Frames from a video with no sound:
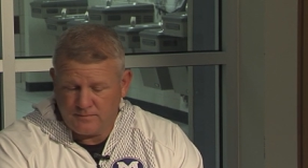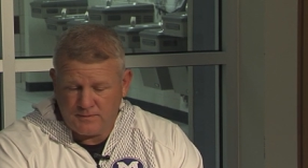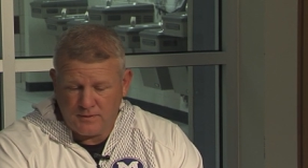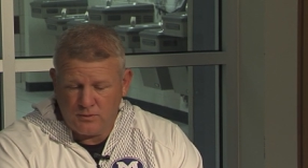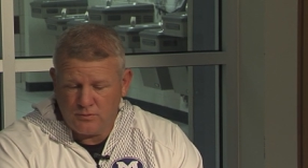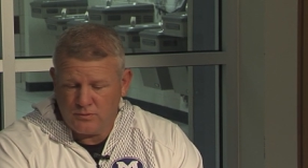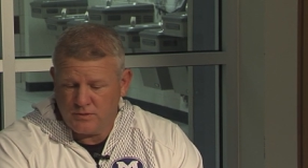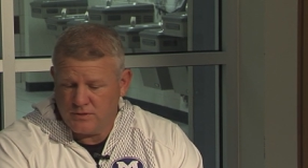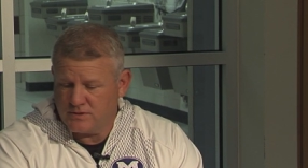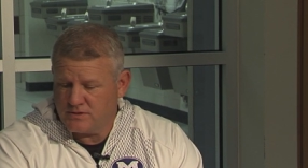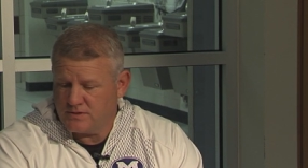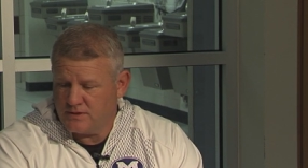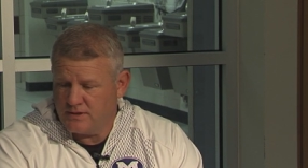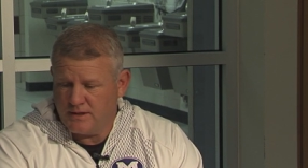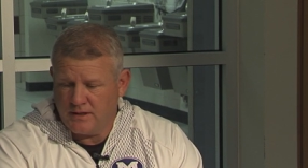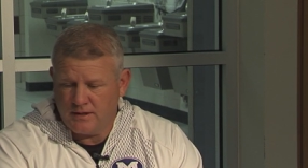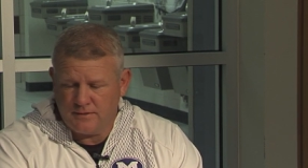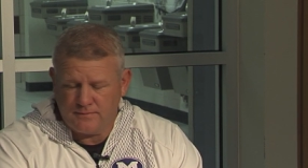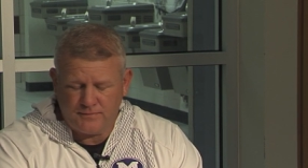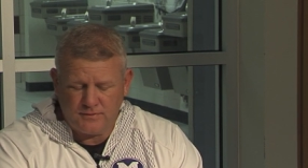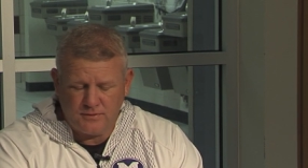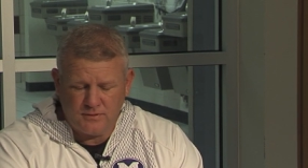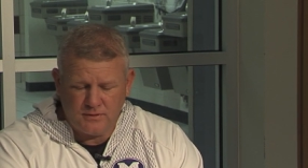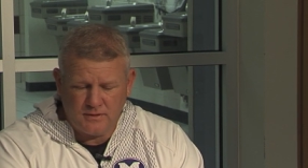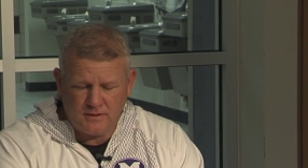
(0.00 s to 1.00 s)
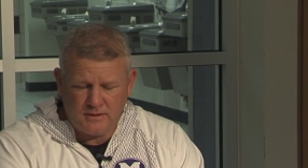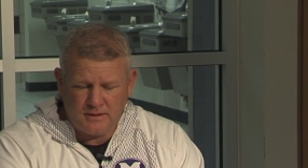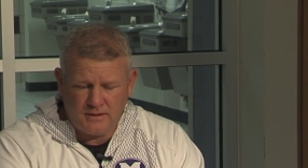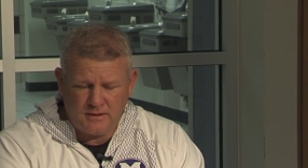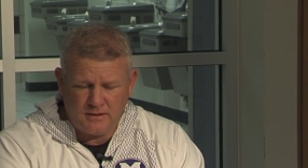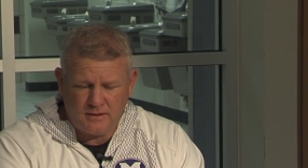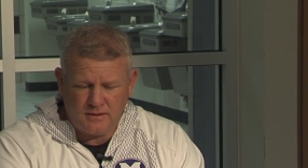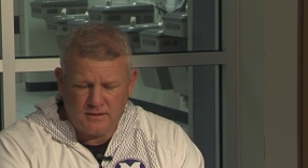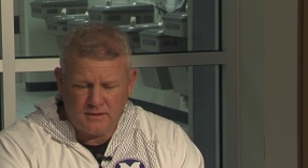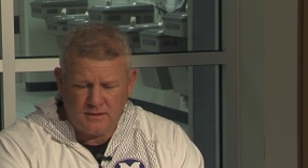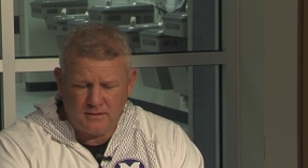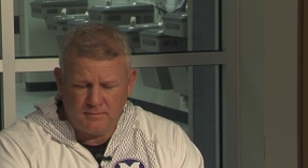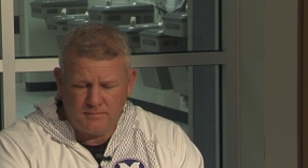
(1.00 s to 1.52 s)
focus and effort.
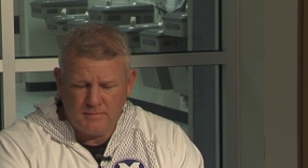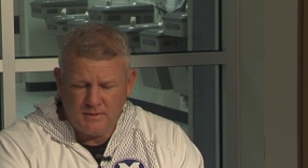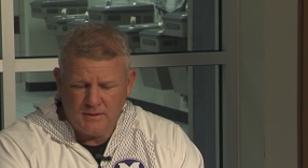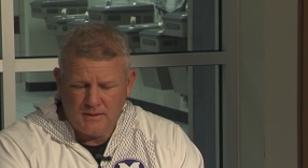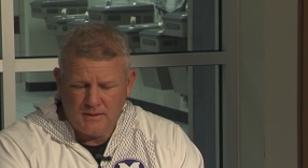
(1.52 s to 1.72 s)
And,